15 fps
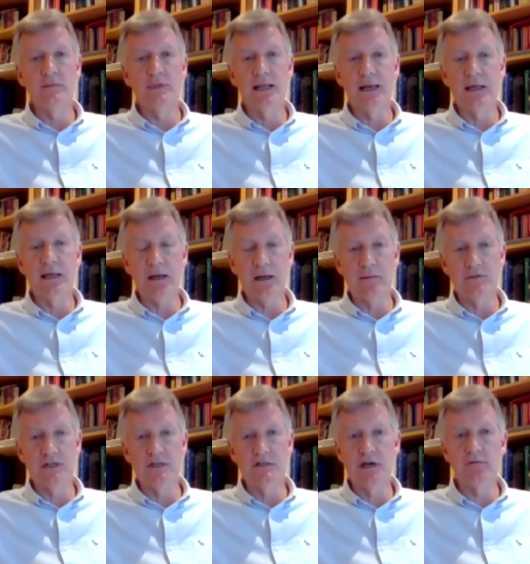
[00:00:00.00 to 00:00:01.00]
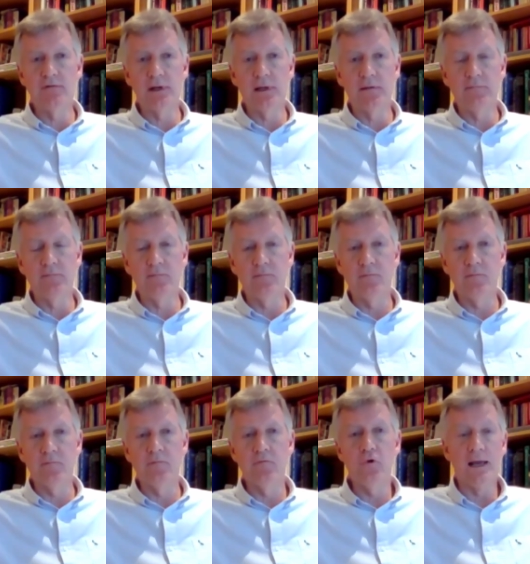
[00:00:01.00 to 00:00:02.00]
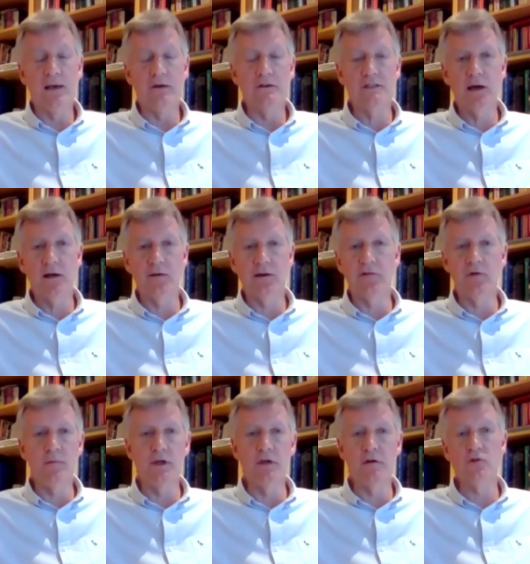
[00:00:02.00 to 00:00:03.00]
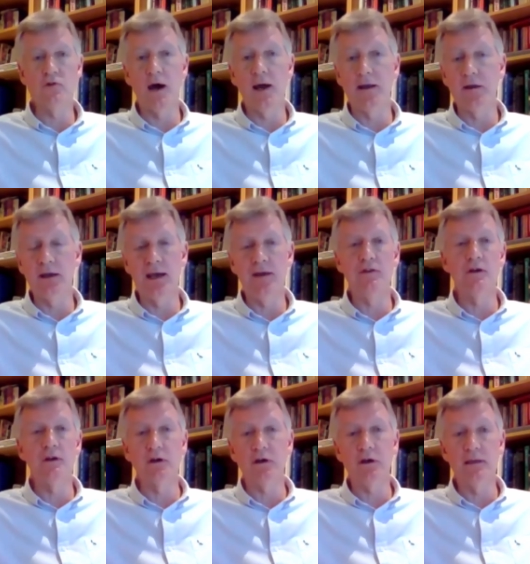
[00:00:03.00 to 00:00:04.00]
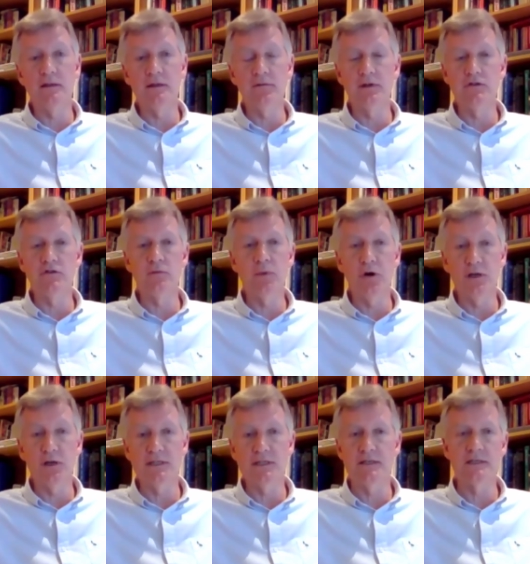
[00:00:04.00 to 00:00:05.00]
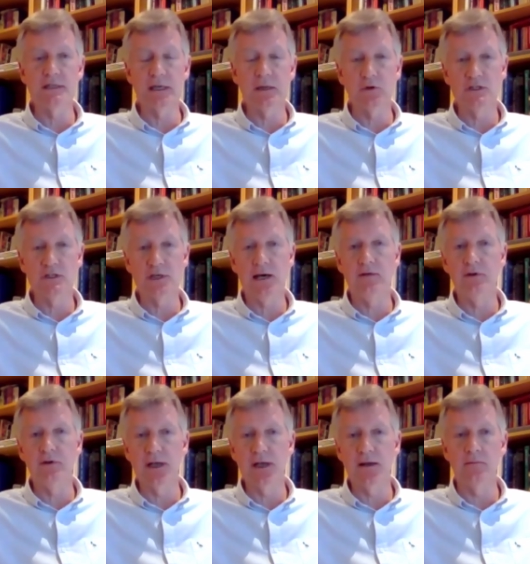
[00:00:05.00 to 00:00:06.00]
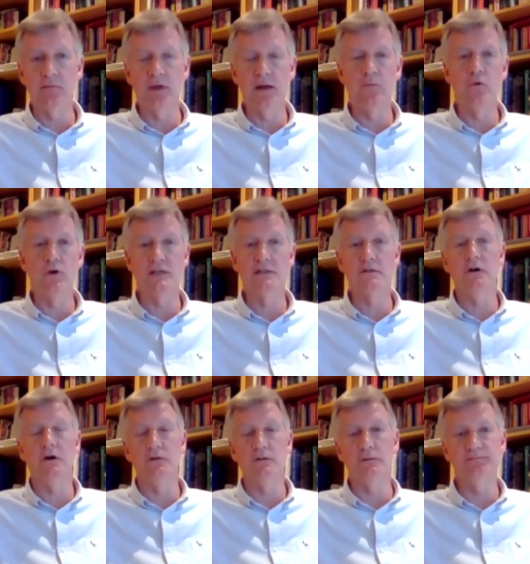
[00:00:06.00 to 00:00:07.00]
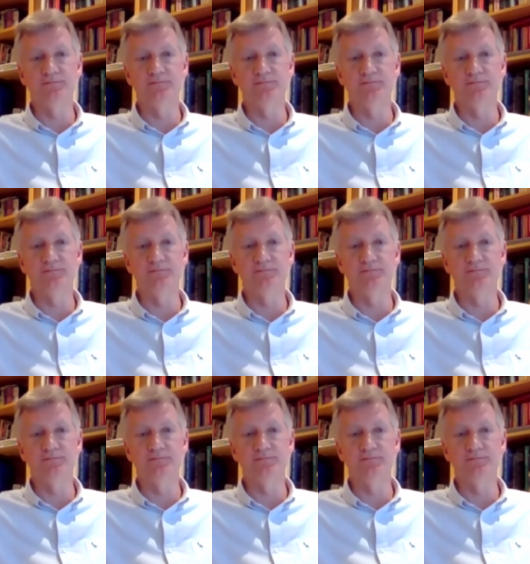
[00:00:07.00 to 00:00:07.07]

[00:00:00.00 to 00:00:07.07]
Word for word: Delay claims that generally fall outside of cover. But you're right, you have to look at individual policies and see what's covered and what is not.